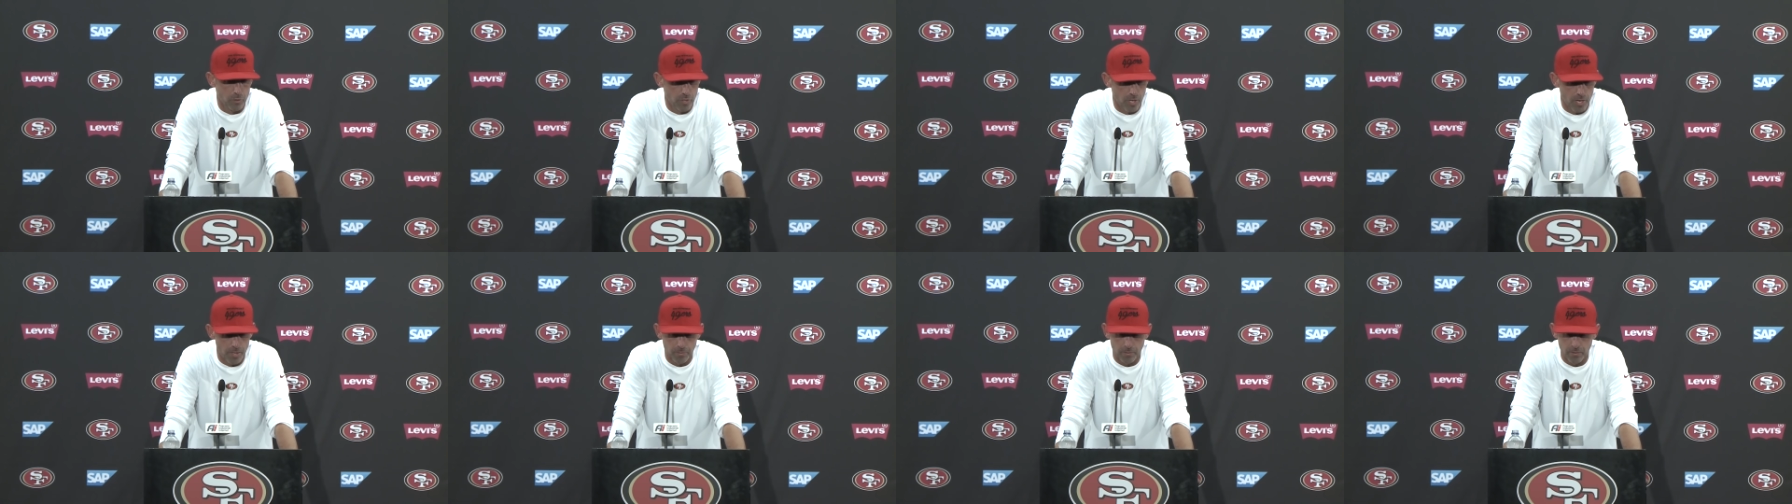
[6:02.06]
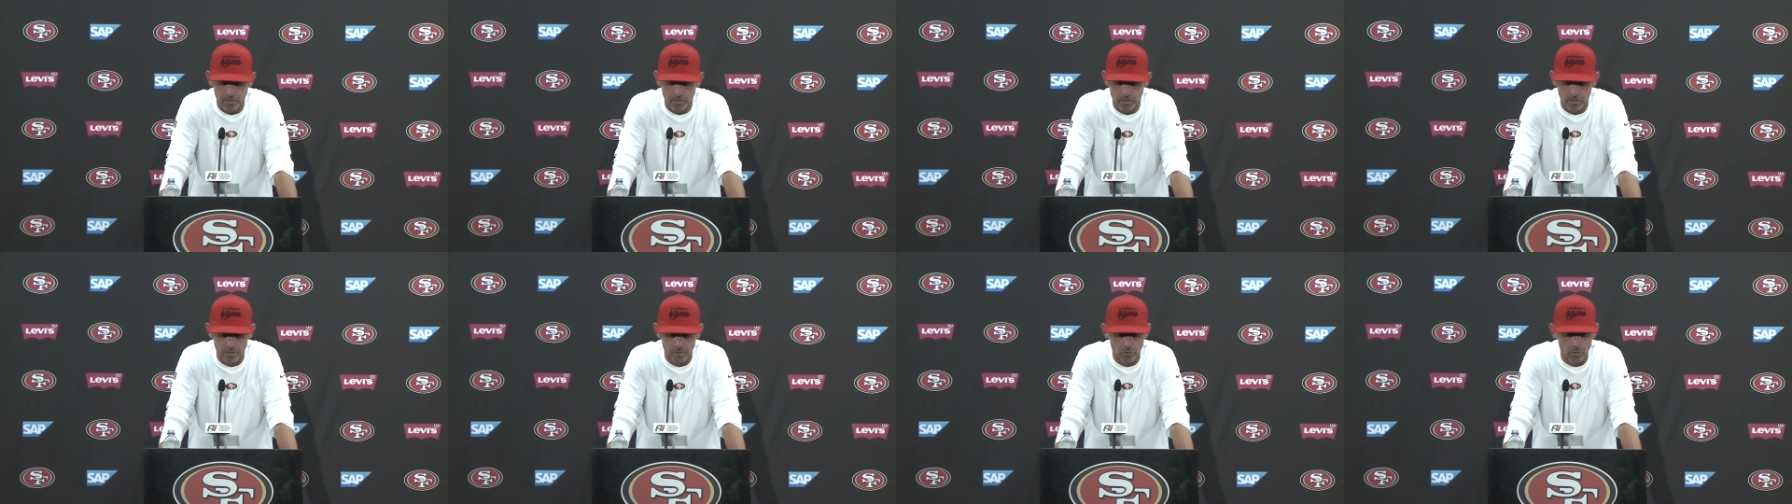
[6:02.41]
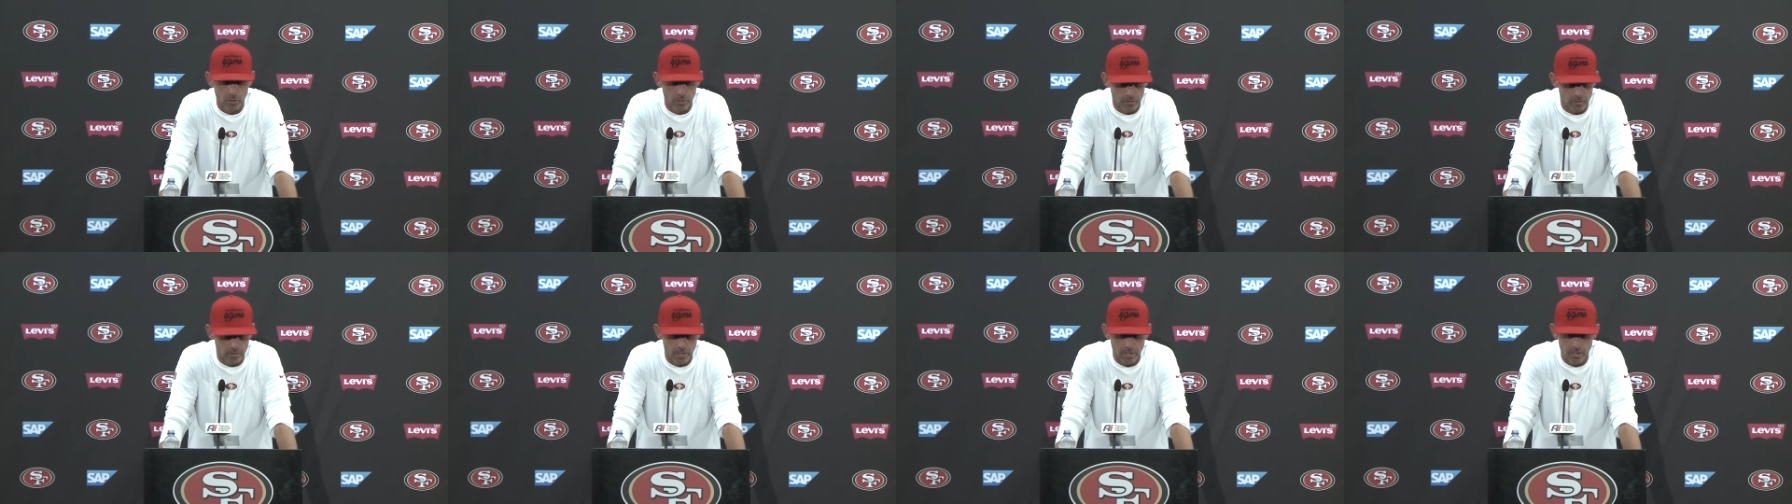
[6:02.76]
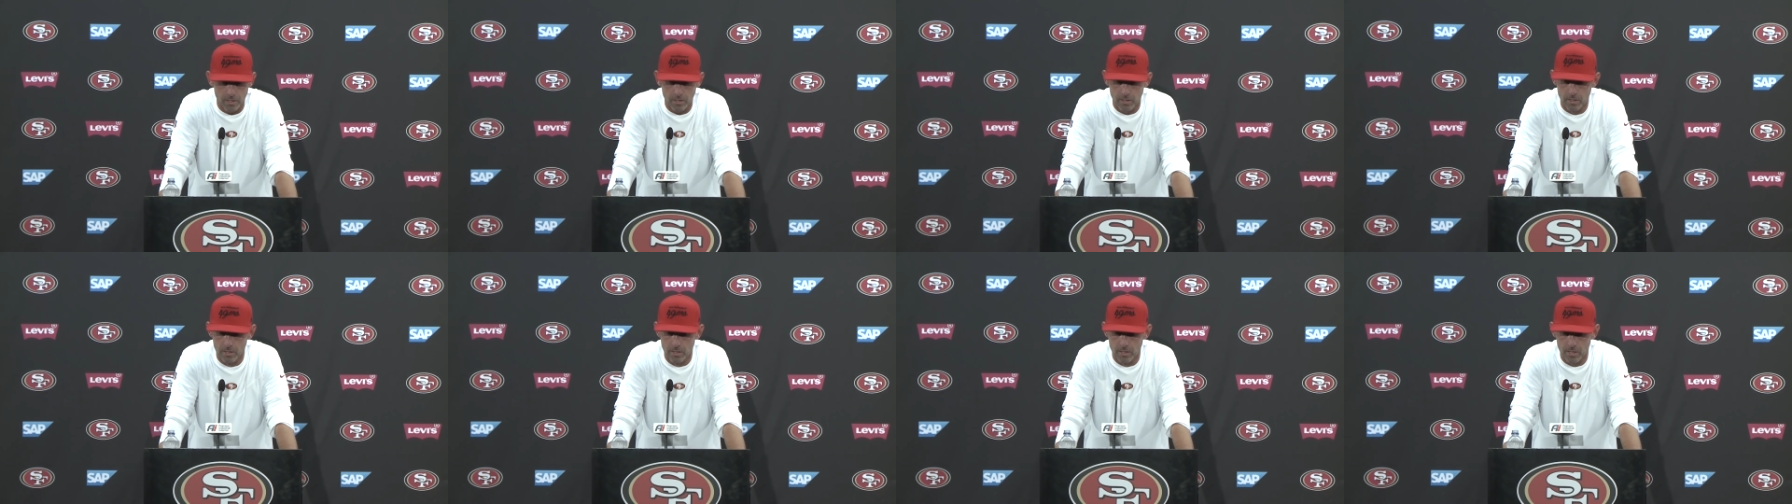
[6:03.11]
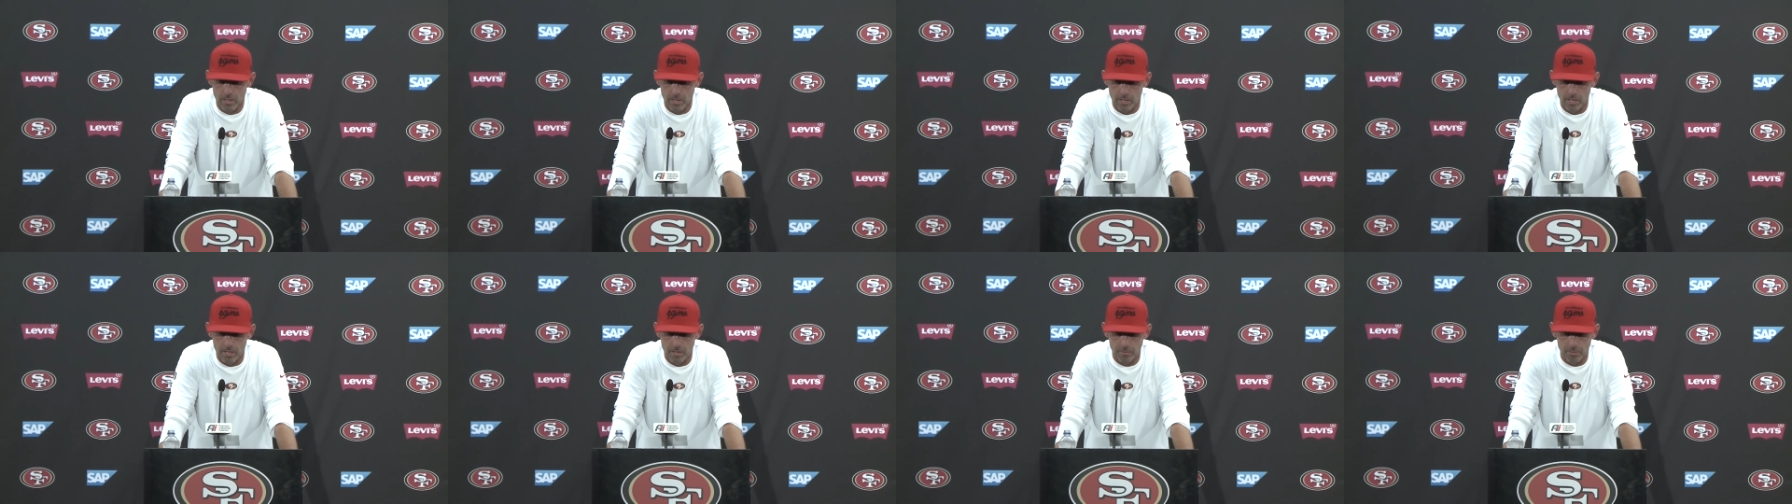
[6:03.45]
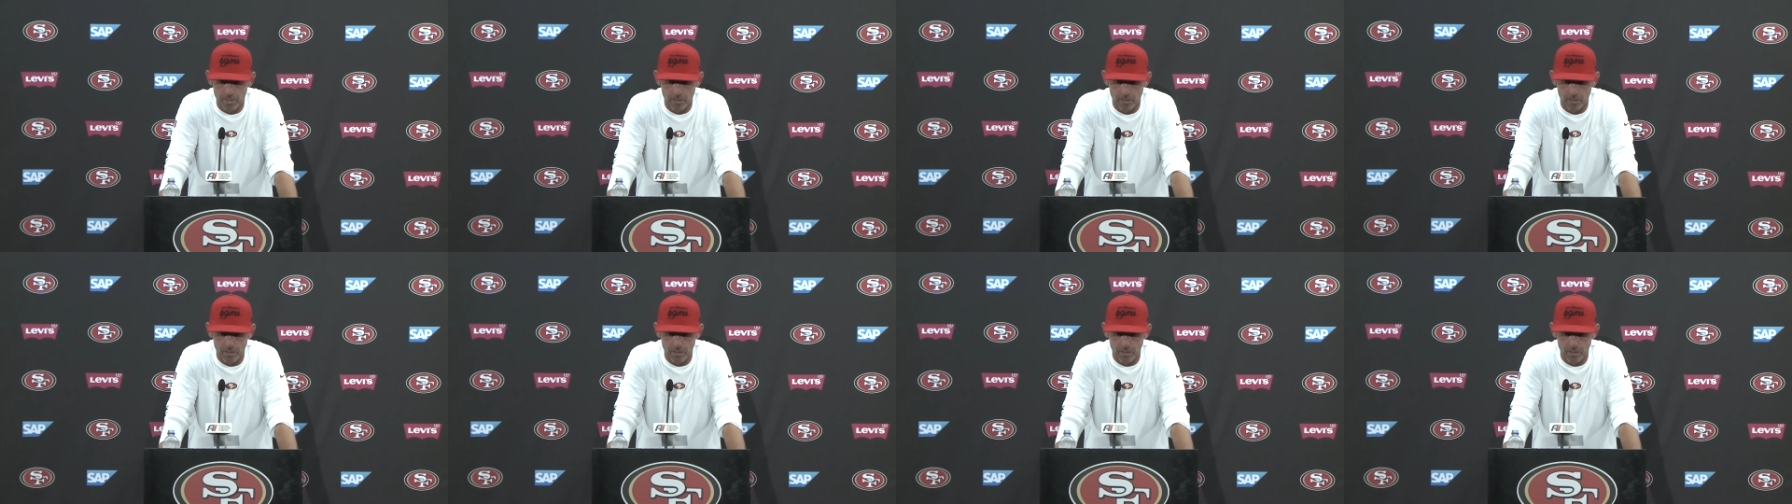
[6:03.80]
drops there it looked like, um,